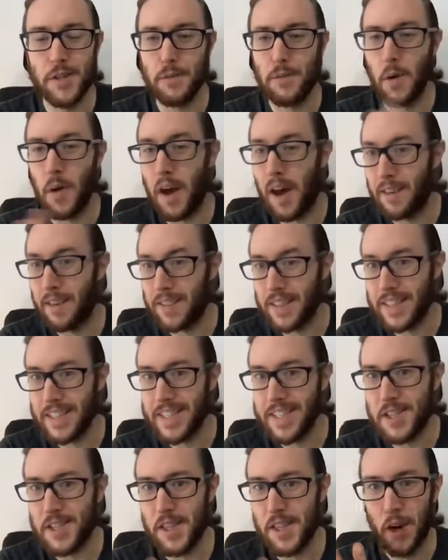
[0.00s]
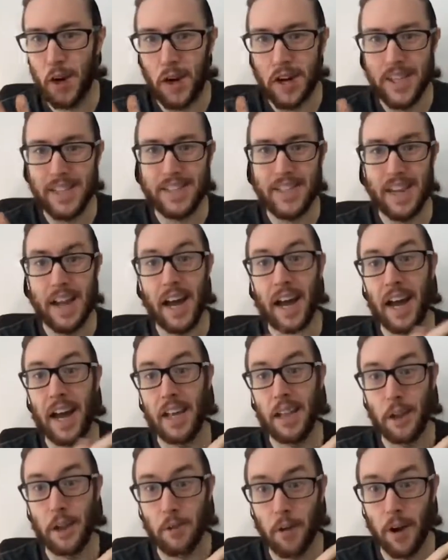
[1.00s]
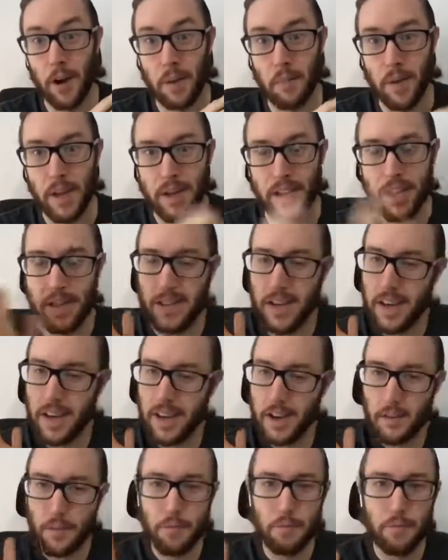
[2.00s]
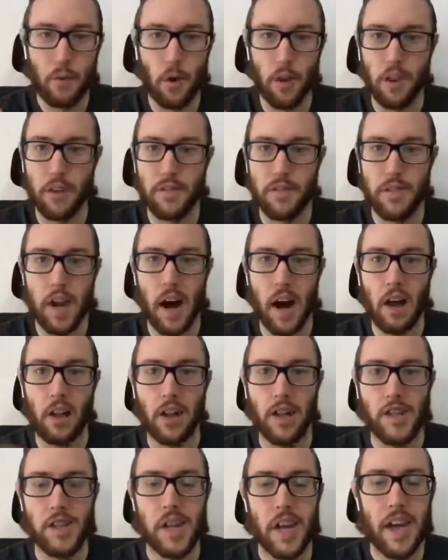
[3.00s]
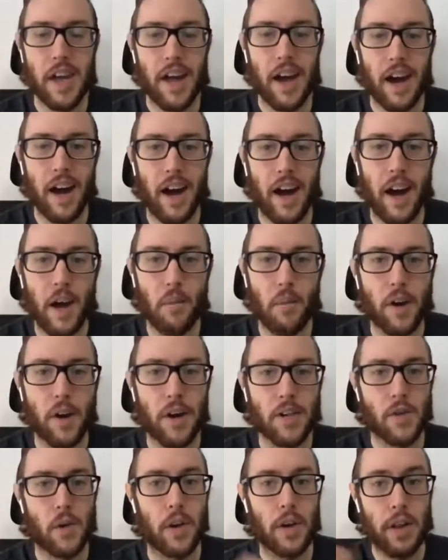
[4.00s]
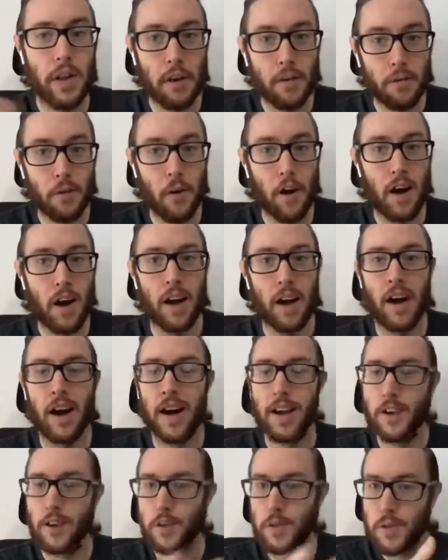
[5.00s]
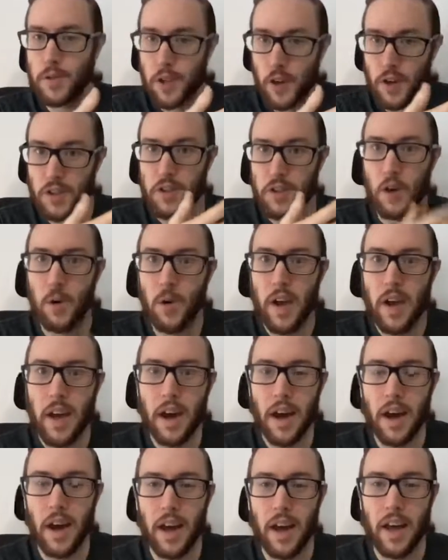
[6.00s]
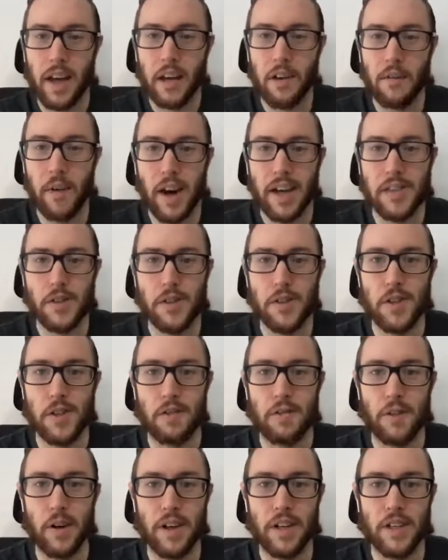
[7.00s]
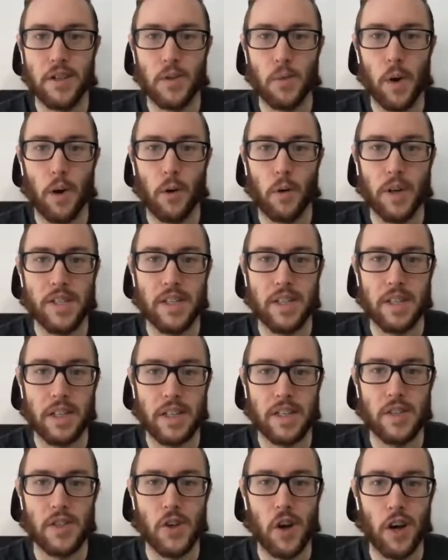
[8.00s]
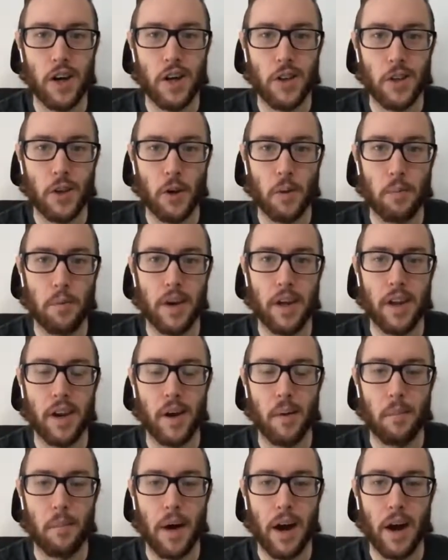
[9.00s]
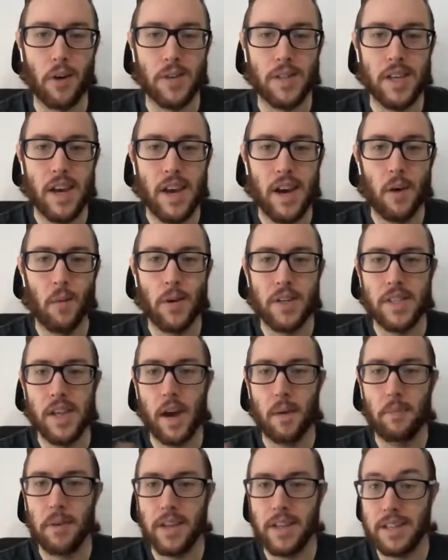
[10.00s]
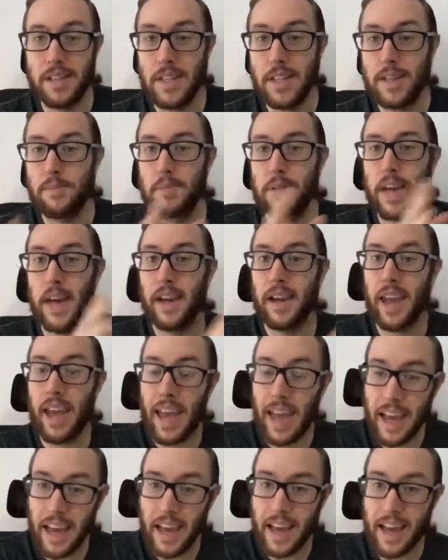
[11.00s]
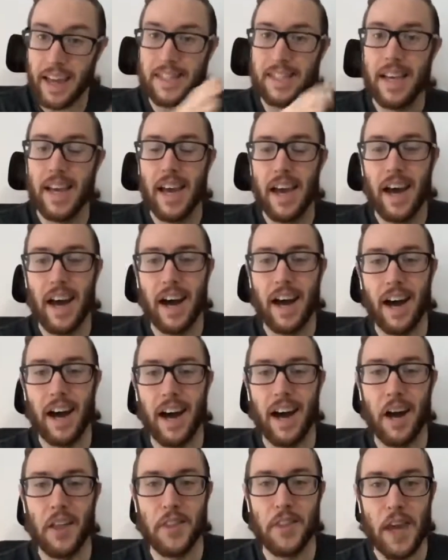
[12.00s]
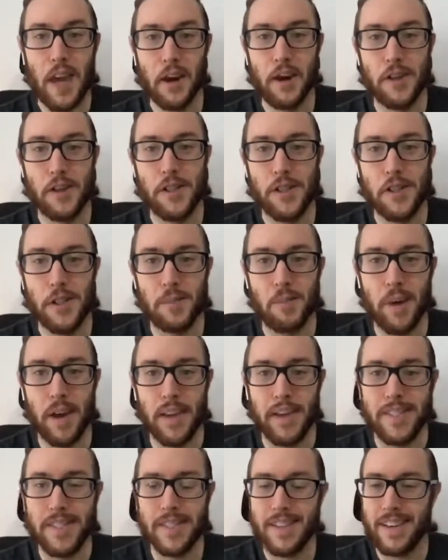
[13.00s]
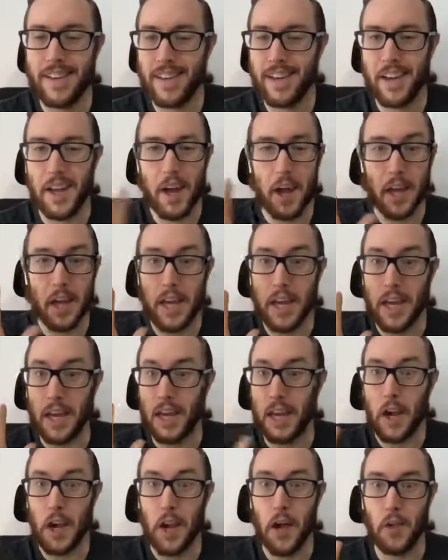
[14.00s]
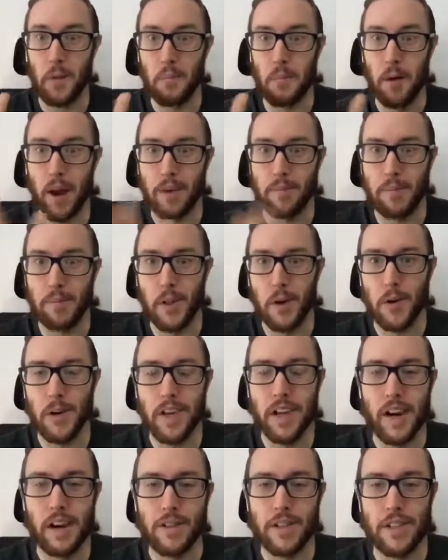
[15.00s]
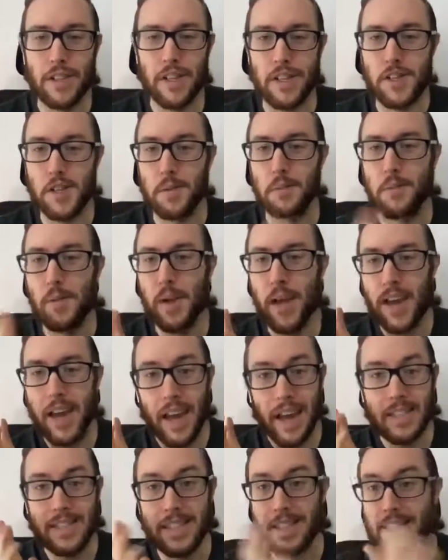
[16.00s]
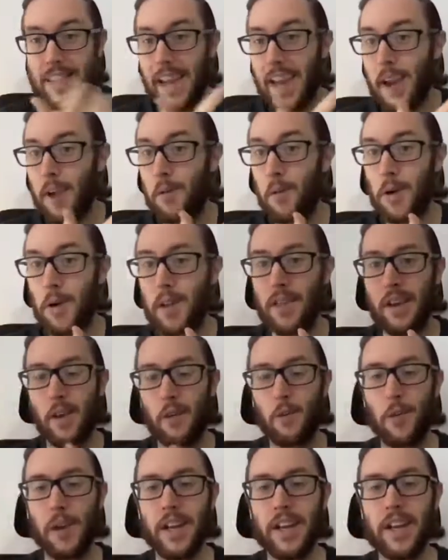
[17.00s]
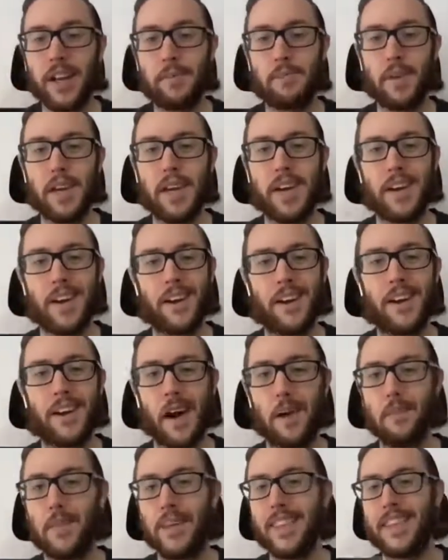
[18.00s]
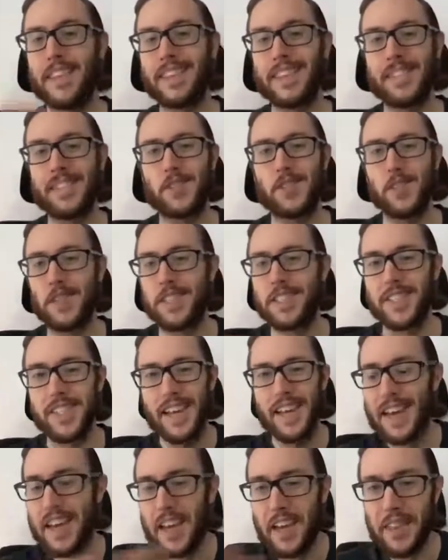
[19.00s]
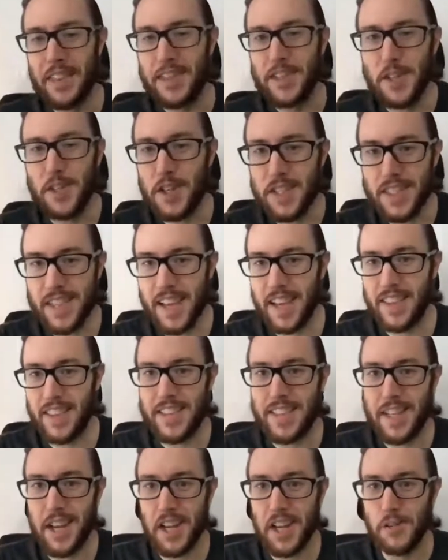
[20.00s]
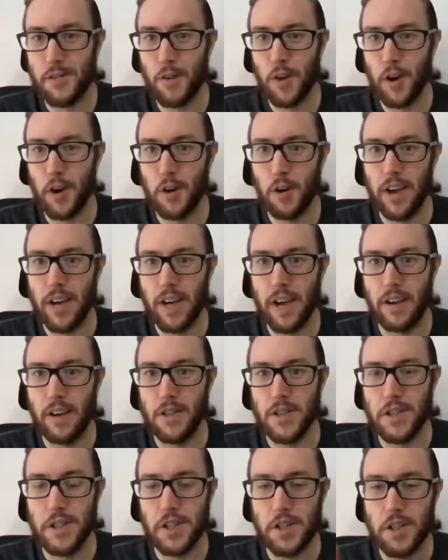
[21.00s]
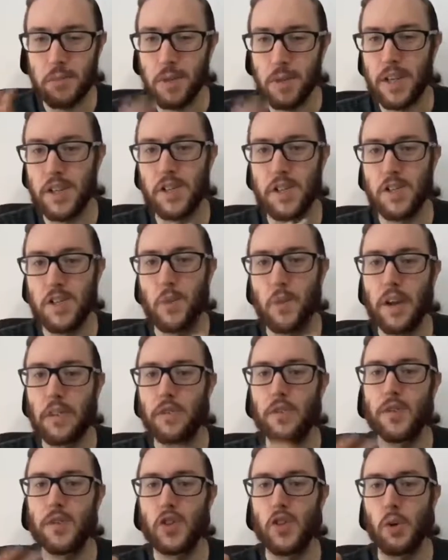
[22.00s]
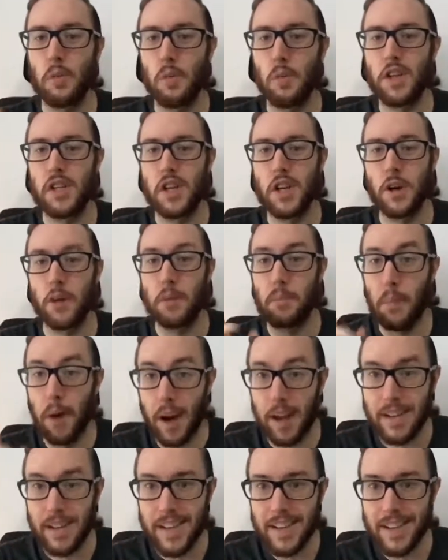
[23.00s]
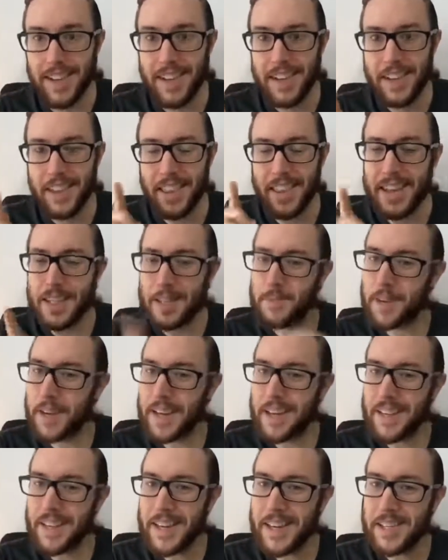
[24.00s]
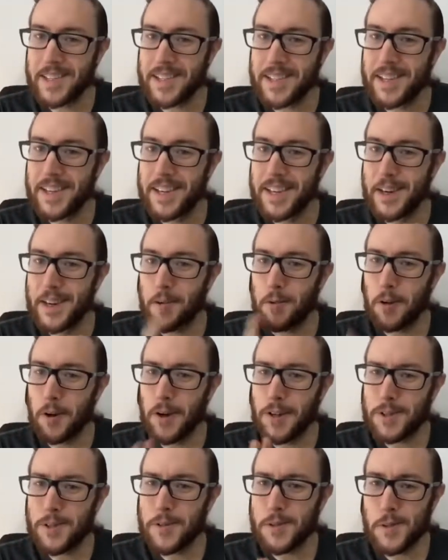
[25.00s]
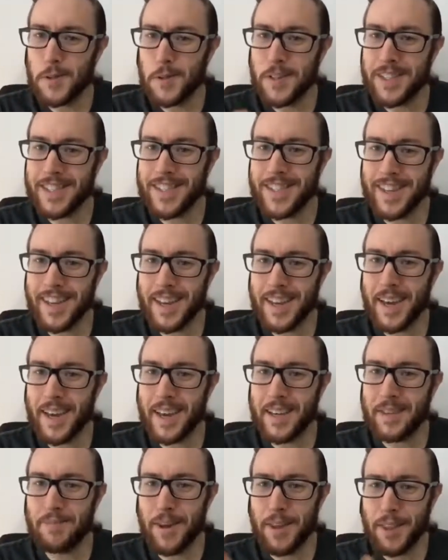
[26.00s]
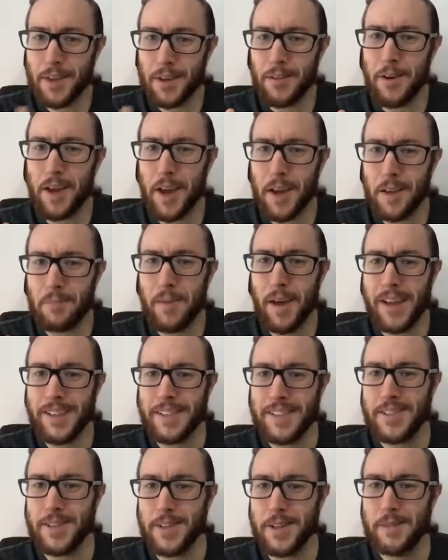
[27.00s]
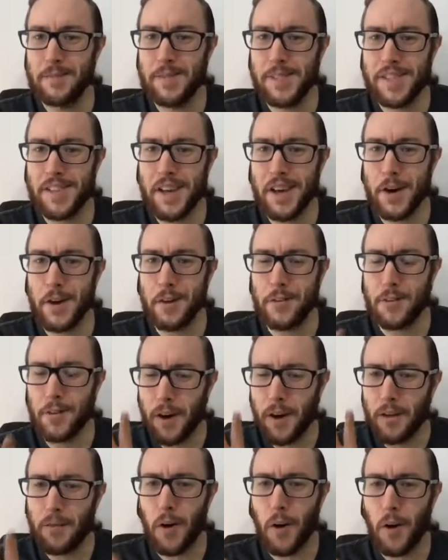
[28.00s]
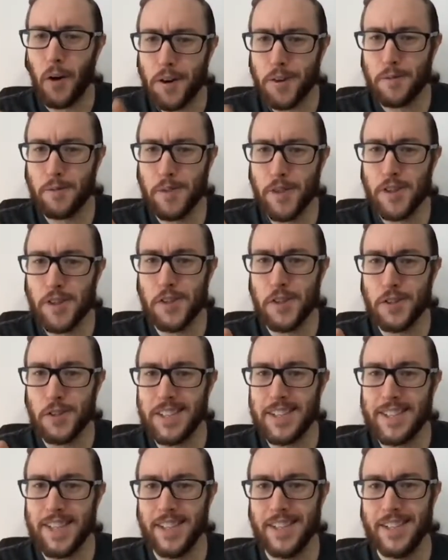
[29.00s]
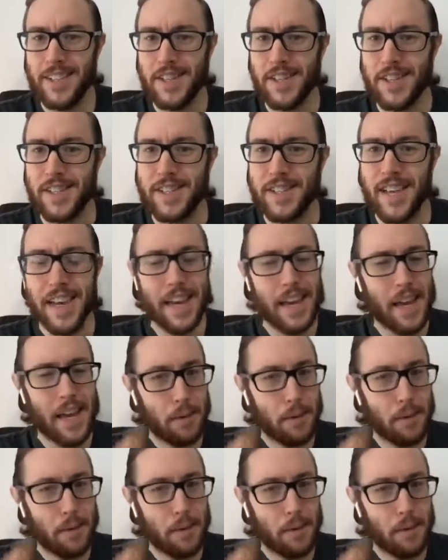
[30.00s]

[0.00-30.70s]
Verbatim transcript: So if you haven't listened to that audience, I highly recommend it, full of knowledge. Uh, and we also had Ifron on, who's also uh, an advisor to the fund as well recently to talk a little bit about what's happening in deep tech and uh, on the energy space. Uh, again, another mind blowing conversation. And today with Irina being here, I mean, this is just this is just setting the stage for a great conversation because she's right. There's so much here. But last but not least, we're also joined today by the Grand Master himself of artificial intelligence.